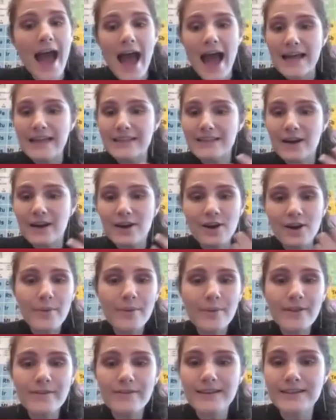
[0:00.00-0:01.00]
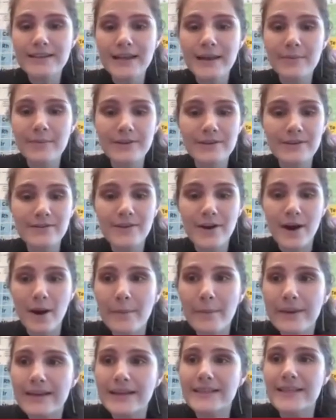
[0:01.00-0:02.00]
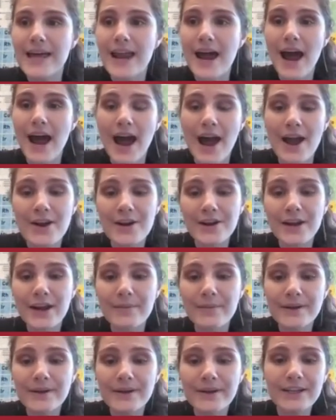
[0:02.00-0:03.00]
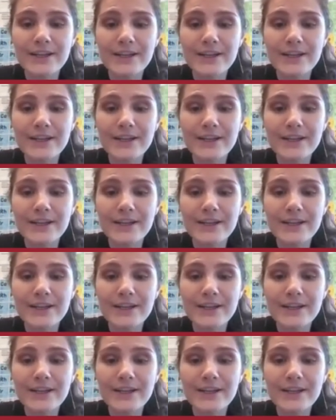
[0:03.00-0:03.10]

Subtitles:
And a couple of examples of companies that hire chemical